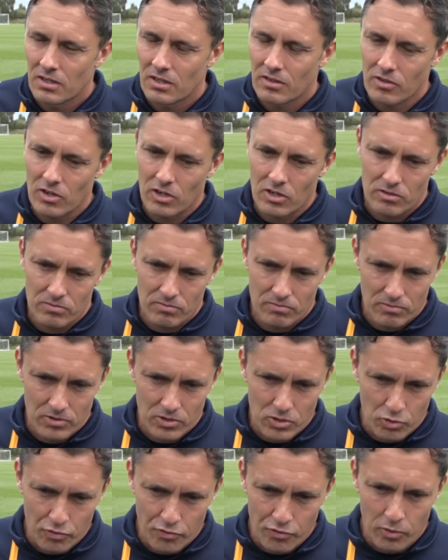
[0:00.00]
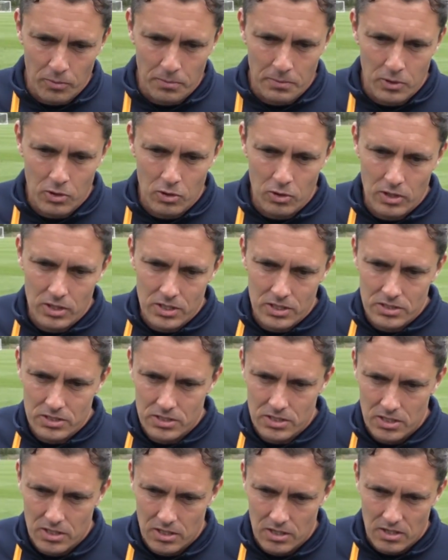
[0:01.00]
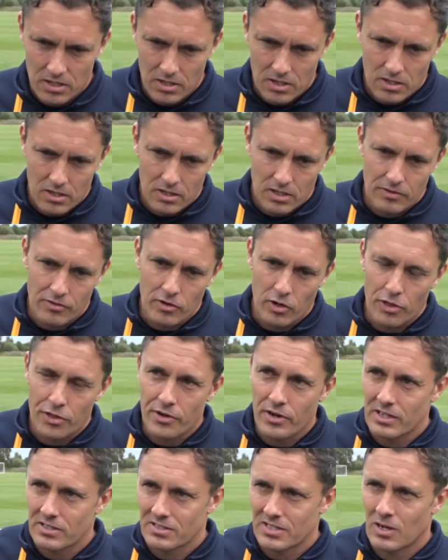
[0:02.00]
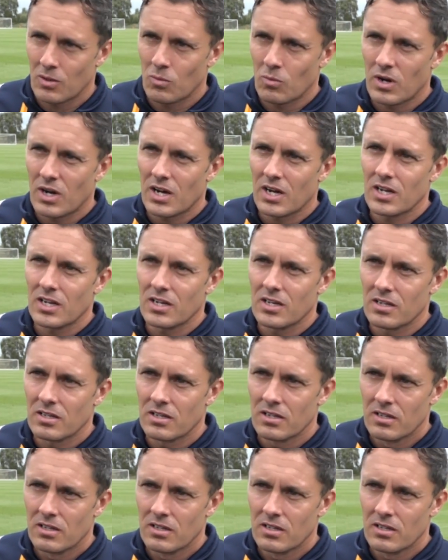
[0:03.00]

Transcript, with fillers: They've got good footballers. They've got threats out wide